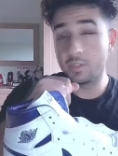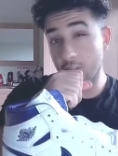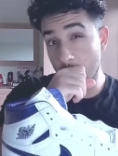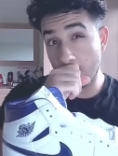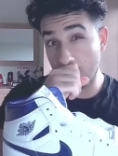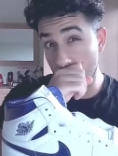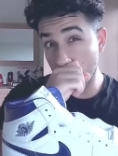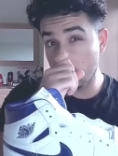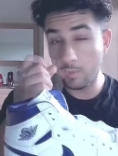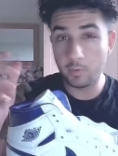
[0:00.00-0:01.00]
Instead of buying
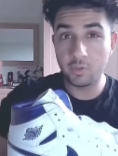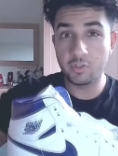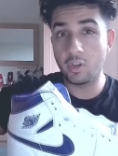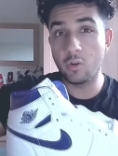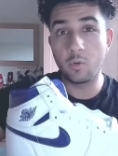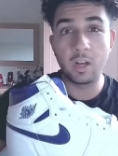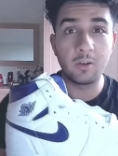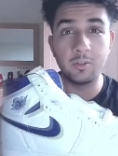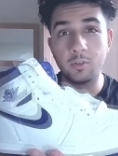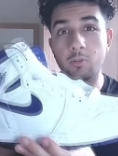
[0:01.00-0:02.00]
shoes, people are just going
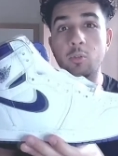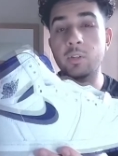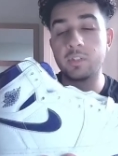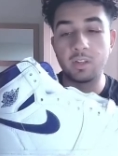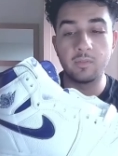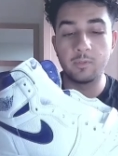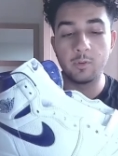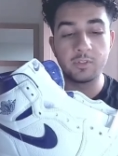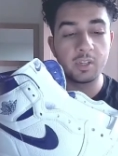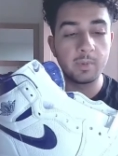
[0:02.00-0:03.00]
out, doing stuff,
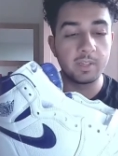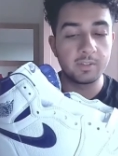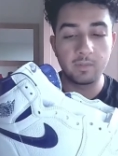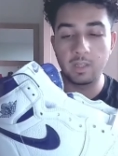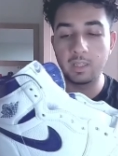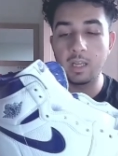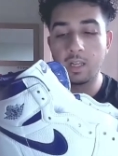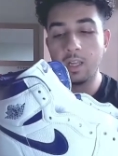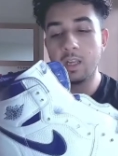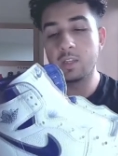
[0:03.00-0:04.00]
going to cinema and stuff like that,
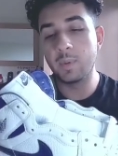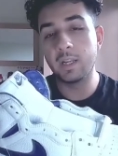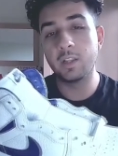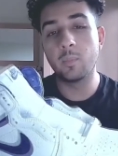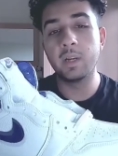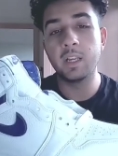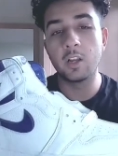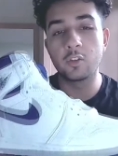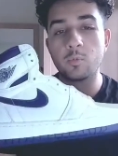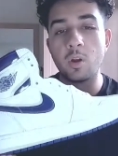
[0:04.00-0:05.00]
spending their money
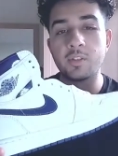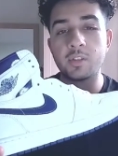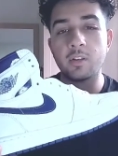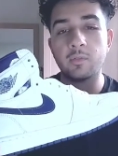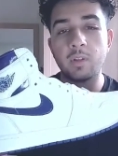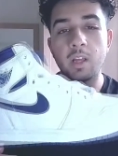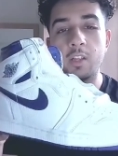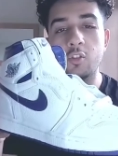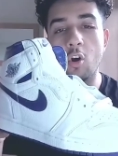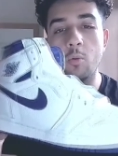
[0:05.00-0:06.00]
elsewhere instead of
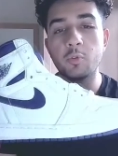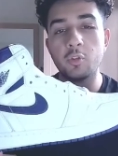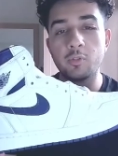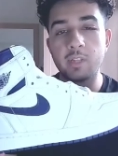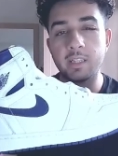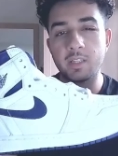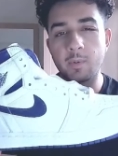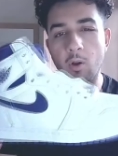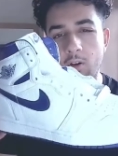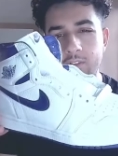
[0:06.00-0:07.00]
dope shoes like this.
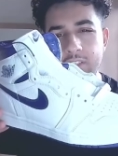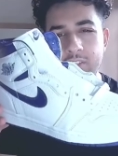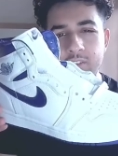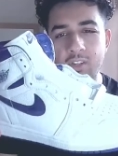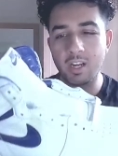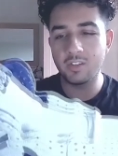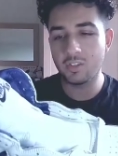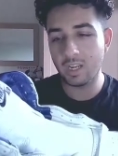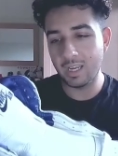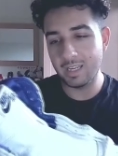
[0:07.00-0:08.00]
But honestly,
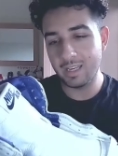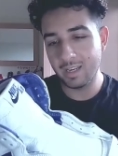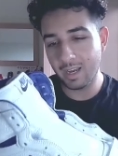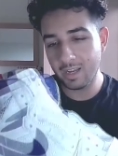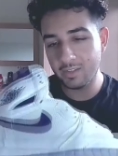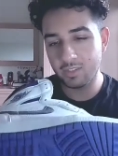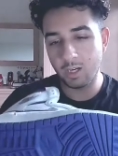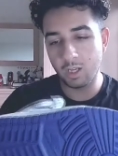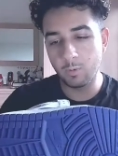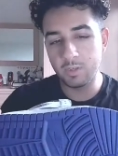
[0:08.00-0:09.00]
such a nice
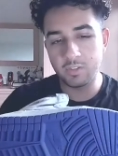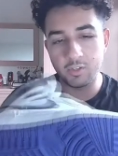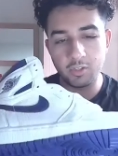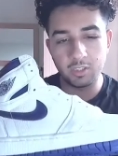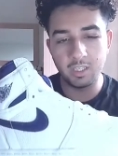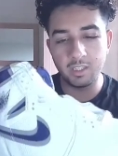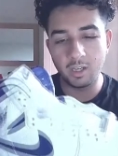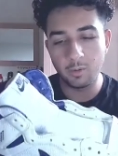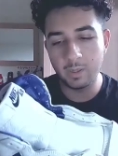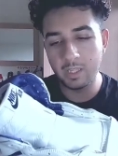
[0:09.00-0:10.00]
colorway, such a clean colorway.